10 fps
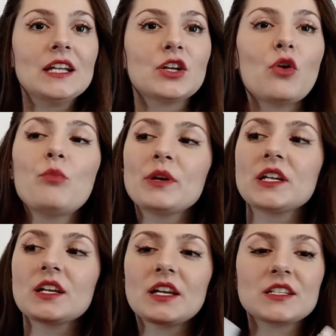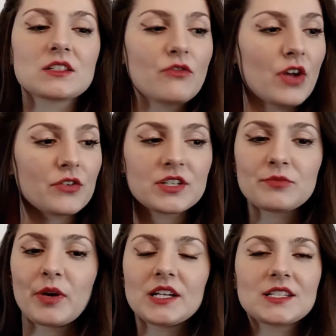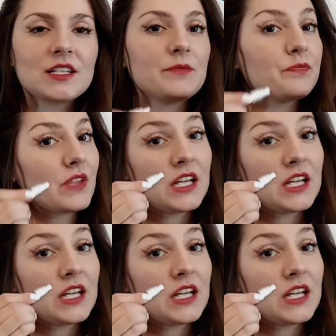The opening is very spicy,